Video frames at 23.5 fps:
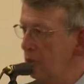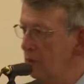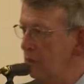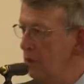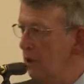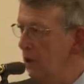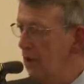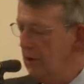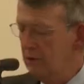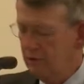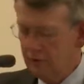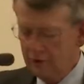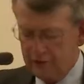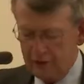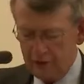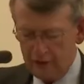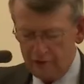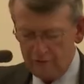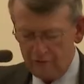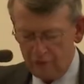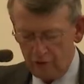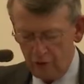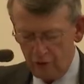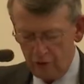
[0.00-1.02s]
playing with our
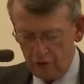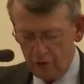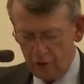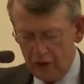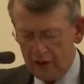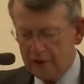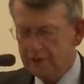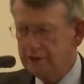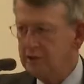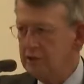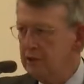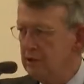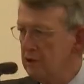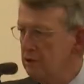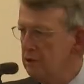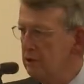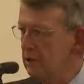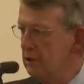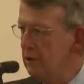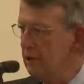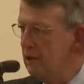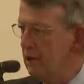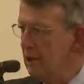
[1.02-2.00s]
four grandchildren.